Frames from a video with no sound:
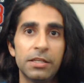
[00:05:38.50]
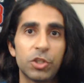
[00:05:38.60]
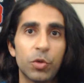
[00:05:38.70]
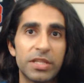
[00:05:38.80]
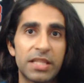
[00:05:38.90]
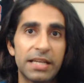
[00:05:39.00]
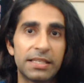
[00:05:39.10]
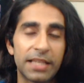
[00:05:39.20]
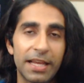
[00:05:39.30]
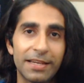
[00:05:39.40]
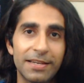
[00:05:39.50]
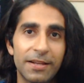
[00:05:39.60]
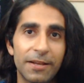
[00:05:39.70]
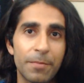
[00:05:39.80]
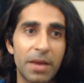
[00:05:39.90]
So with that said,
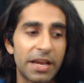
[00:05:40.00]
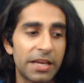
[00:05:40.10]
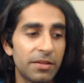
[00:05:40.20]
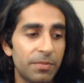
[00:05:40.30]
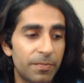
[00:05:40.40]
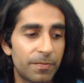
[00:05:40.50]
my